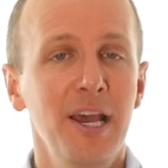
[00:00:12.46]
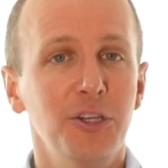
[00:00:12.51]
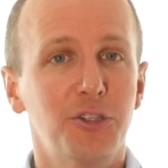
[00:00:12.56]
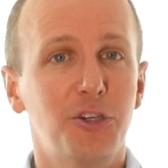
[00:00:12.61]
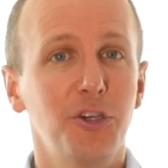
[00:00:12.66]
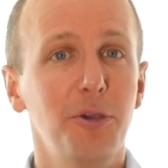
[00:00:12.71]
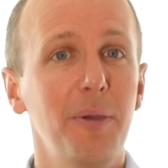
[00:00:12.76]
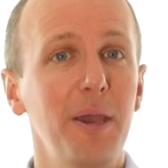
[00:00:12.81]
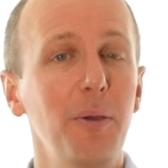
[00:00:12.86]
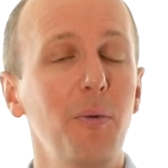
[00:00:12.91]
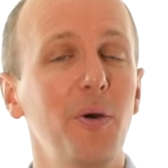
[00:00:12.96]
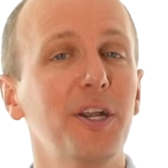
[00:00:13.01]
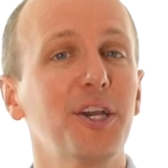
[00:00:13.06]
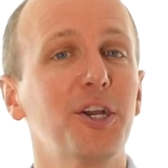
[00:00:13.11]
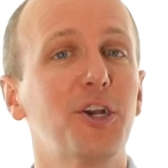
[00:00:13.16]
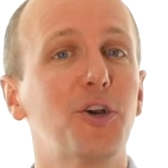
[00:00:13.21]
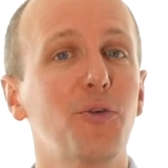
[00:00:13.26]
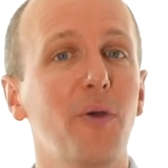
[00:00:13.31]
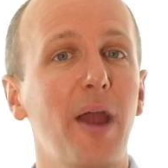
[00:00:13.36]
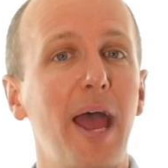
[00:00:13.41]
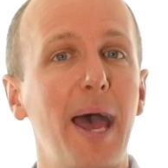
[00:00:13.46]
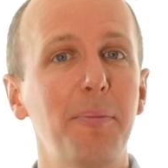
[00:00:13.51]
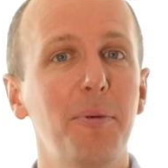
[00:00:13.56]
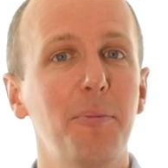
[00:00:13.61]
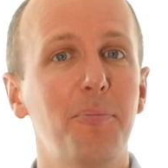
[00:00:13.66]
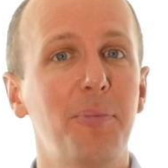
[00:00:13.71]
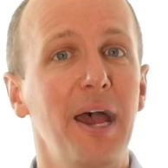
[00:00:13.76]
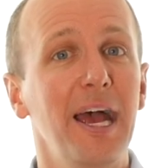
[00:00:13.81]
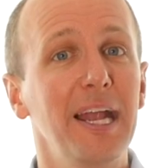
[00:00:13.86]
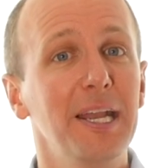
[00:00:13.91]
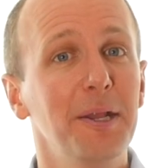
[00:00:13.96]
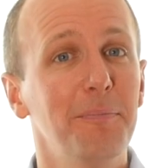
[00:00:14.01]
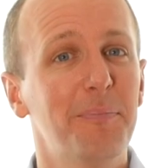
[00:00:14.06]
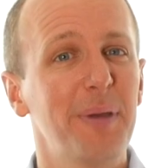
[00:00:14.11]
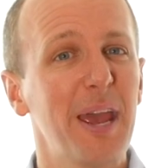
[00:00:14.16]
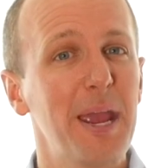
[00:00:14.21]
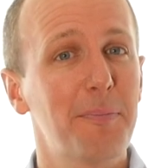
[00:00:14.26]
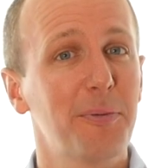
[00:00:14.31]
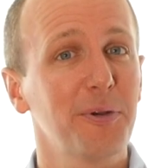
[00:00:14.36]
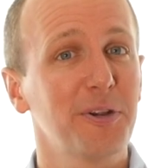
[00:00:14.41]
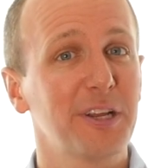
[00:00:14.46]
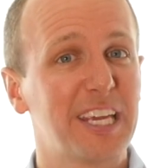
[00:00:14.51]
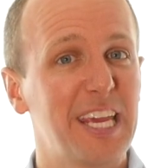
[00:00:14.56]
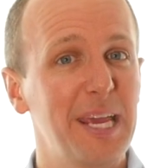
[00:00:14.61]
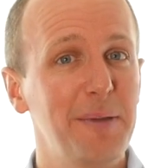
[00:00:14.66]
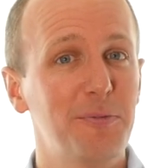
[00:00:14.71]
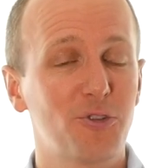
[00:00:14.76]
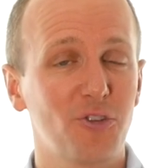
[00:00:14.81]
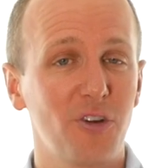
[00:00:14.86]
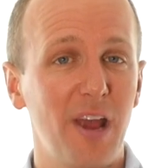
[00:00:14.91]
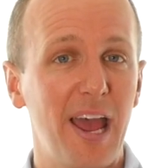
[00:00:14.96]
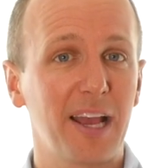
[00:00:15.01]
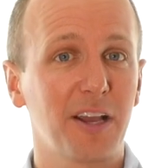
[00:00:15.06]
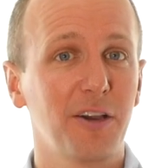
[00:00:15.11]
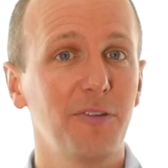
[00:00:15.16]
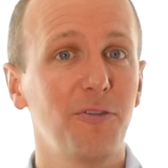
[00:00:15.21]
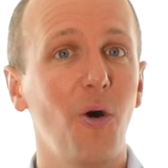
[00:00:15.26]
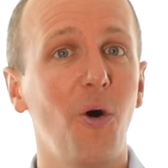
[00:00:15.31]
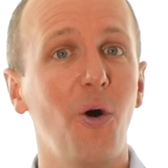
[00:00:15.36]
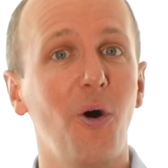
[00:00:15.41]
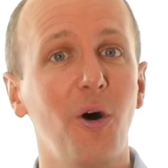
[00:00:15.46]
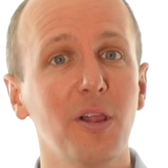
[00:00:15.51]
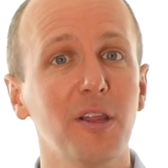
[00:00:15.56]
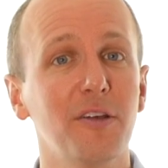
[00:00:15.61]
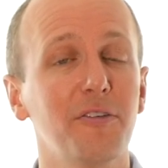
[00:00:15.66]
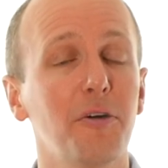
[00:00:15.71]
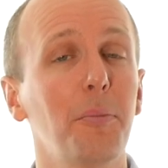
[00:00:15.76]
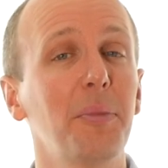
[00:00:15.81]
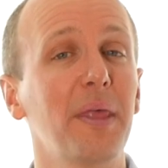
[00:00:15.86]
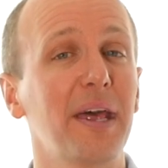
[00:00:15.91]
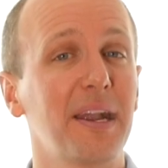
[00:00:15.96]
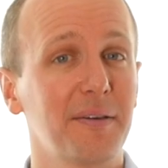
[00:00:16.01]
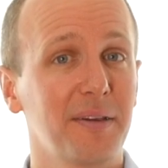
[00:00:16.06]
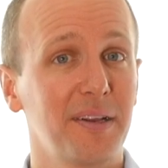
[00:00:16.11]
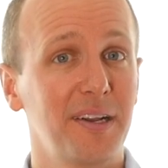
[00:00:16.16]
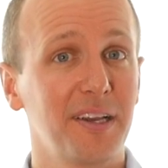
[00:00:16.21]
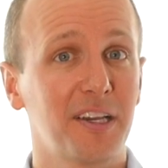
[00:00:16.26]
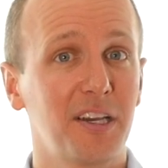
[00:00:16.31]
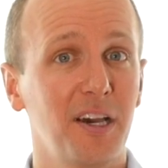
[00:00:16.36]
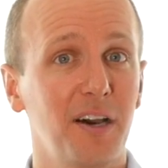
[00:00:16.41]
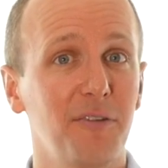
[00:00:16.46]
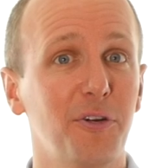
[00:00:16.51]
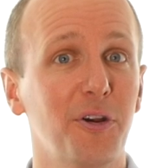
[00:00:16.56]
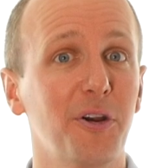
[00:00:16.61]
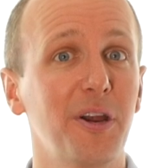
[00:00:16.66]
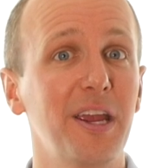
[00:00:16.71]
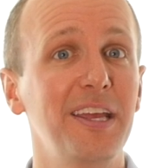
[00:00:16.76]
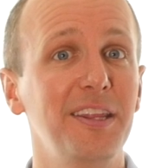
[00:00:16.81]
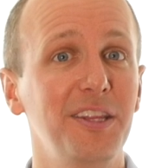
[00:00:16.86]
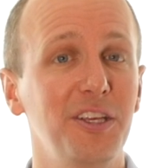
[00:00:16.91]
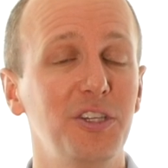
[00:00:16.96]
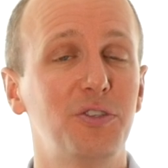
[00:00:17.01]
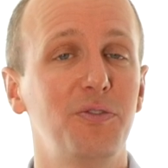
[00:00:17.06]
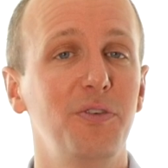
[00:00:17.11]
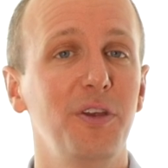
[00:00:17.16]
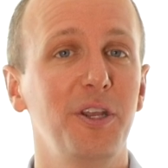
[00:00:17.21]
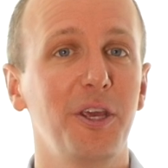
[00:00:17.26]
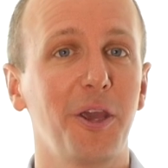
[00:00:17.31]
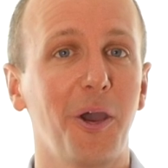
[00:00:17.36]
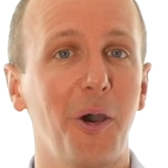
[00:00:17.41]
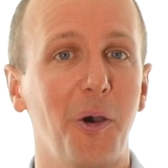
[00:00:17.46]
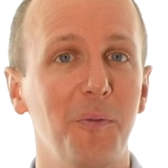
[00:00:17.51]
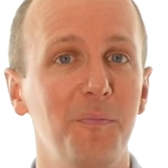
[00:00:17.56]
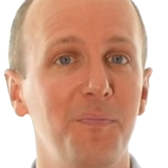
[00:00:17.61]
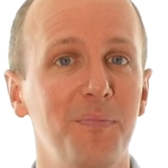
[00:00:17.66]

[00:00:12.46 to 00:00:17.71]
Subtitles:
So you may want to grab a pen and paper to keep track of all of them that I'm going to cover in this video.